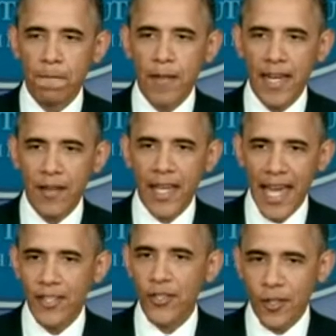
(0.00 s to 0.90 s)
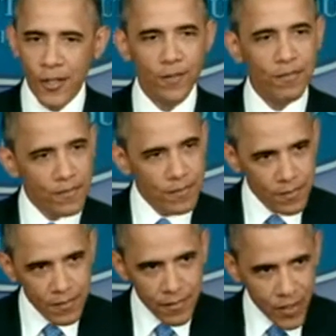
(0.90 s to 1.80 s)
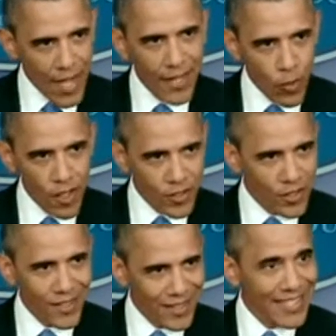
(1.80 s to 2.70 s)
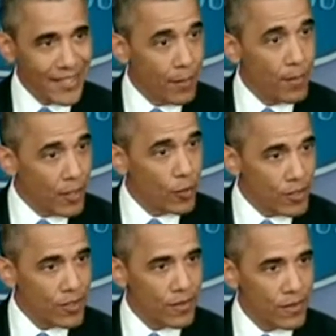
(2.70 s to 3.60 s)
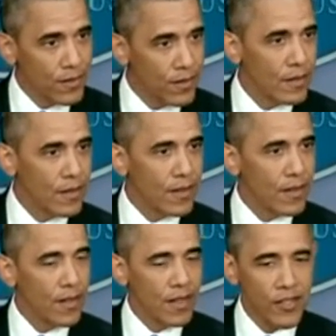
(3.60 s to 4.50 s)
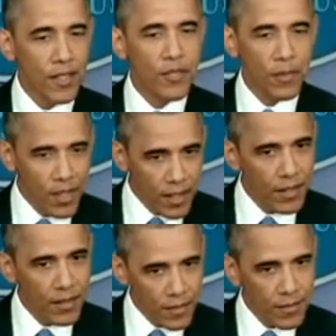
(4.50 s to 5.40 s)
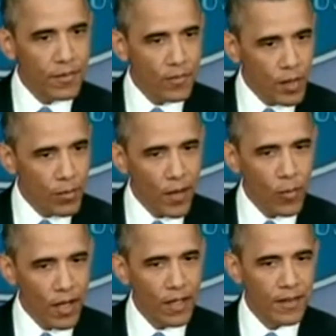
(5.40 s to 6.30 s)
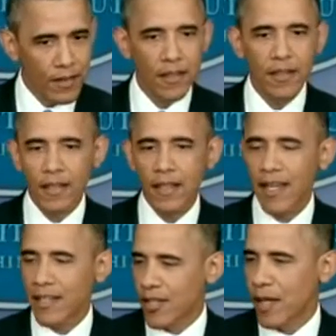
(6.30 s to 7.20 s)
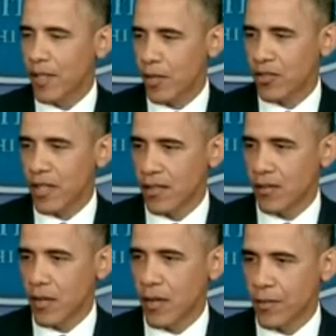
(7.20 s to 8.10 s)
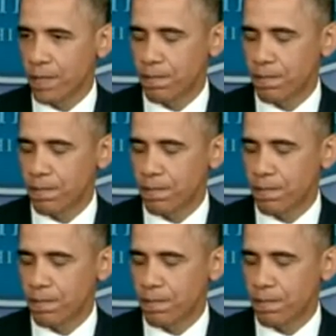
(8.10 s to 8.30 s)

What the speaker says: And if the answer to that question is at least ambiguous, then it seems to me that we might want to examine those kinds of laws.